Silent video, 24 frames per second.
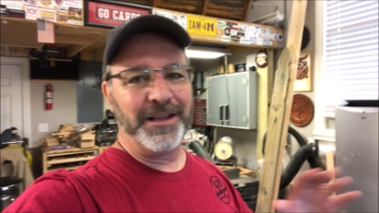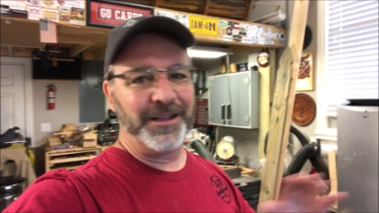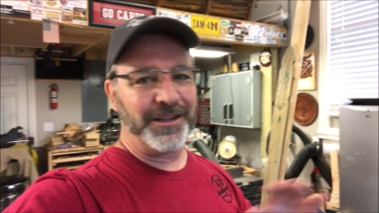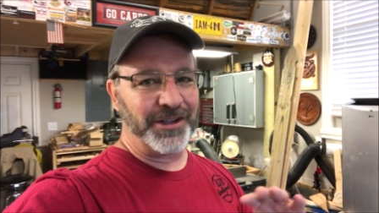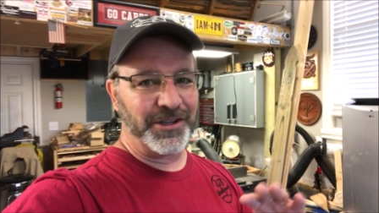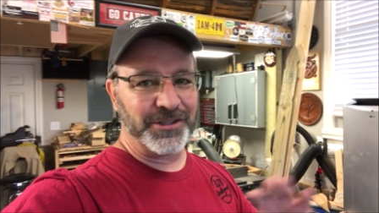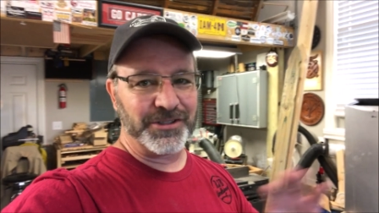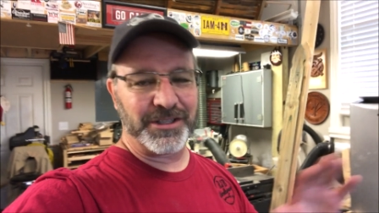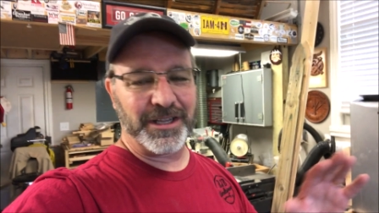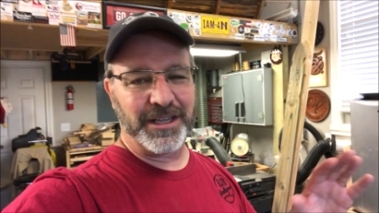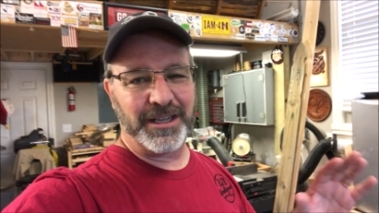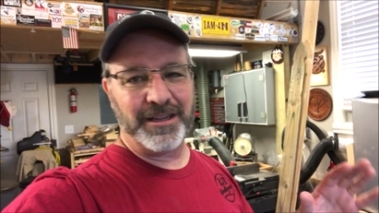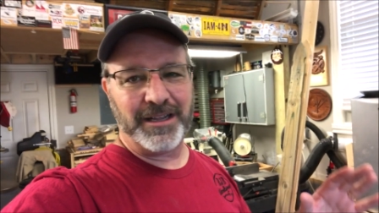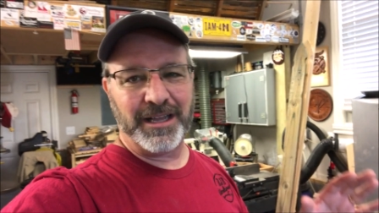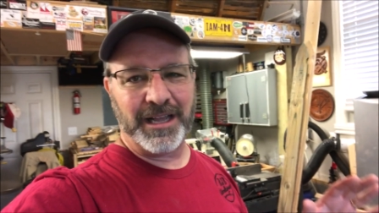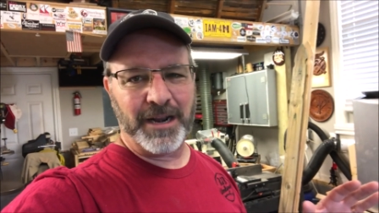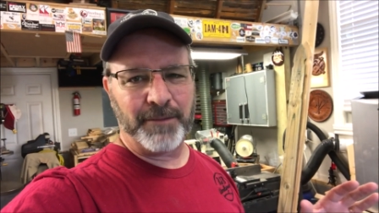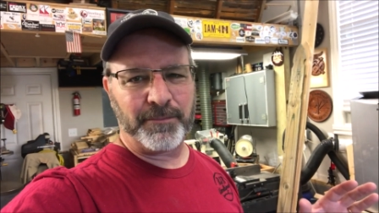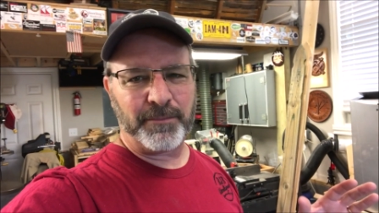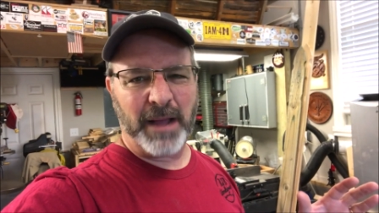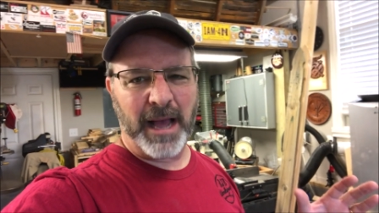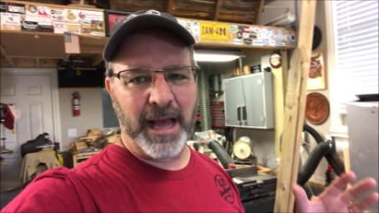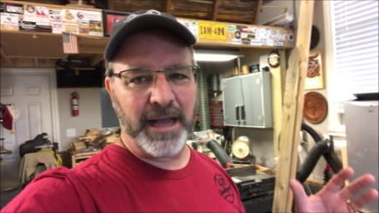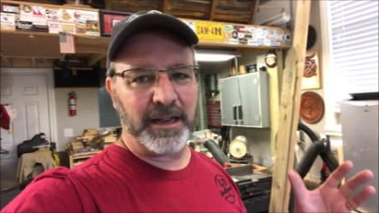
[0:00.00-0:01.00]
because,
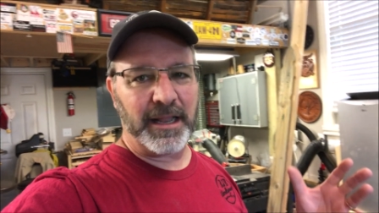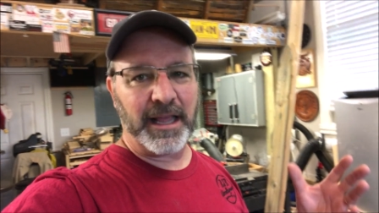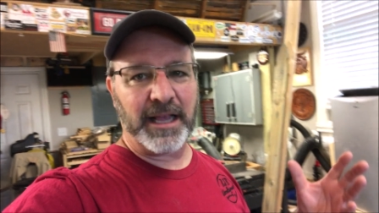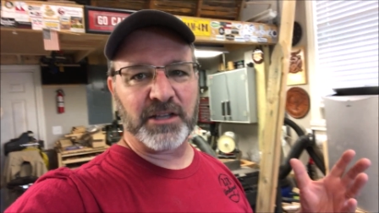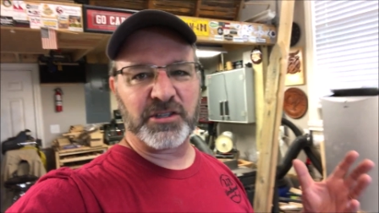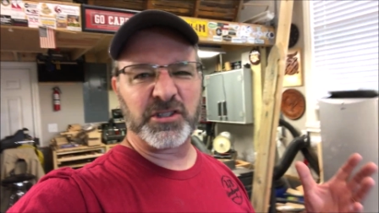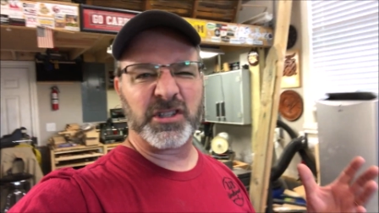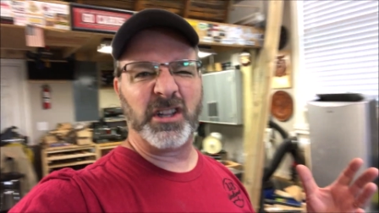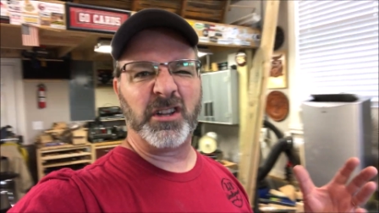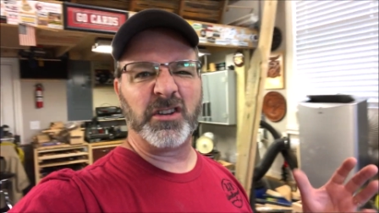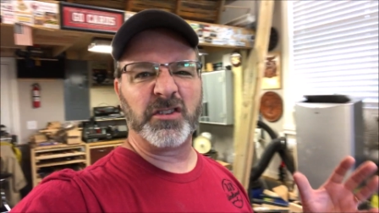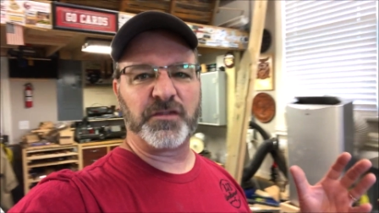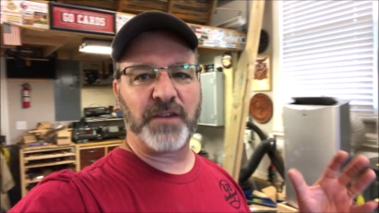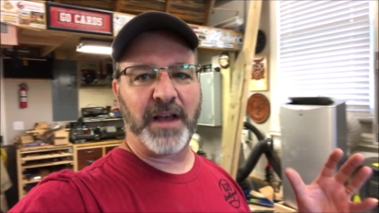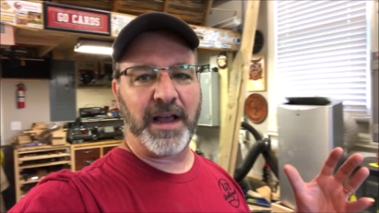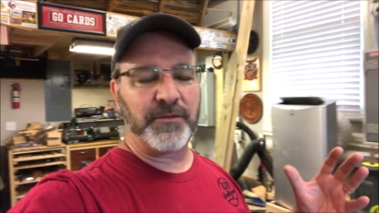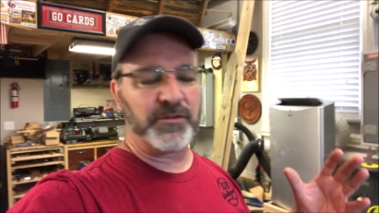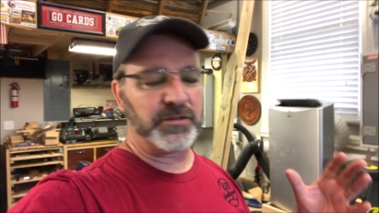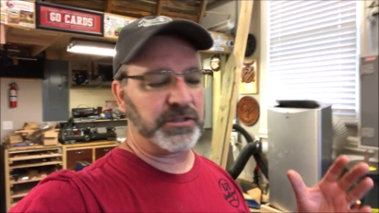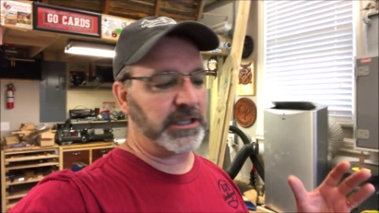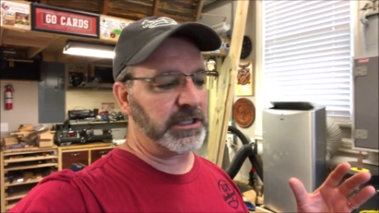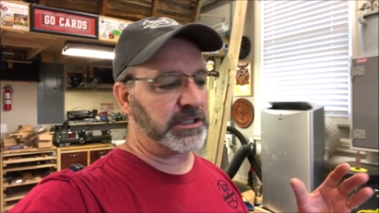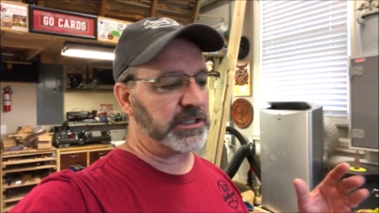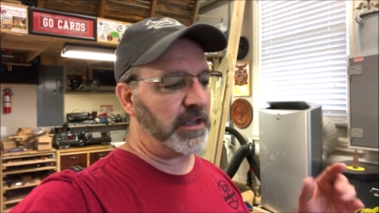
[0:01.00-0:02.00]
like I said, there's
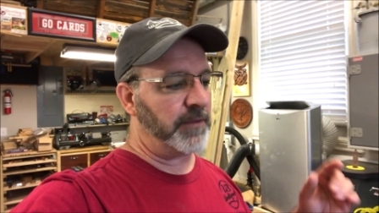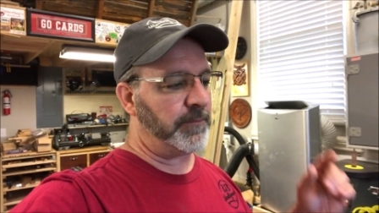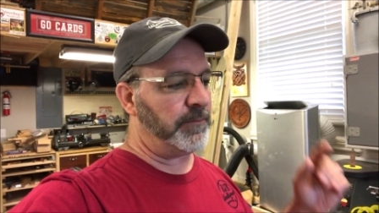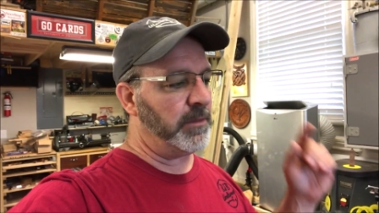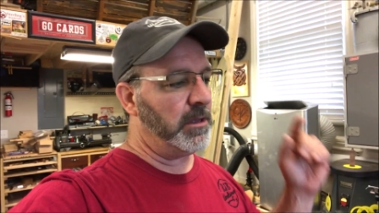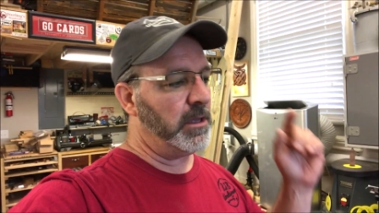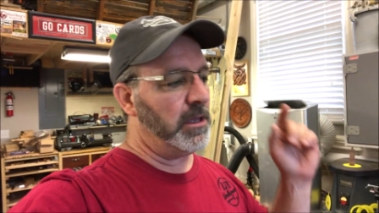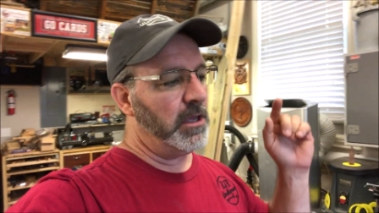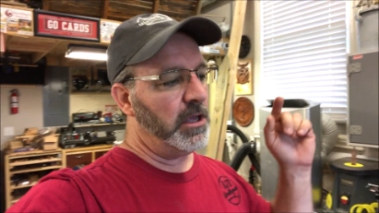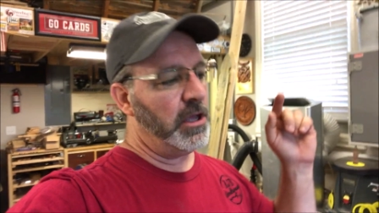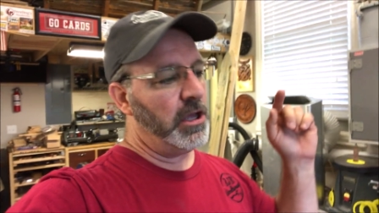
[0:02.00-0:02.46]
5 or 6 of them.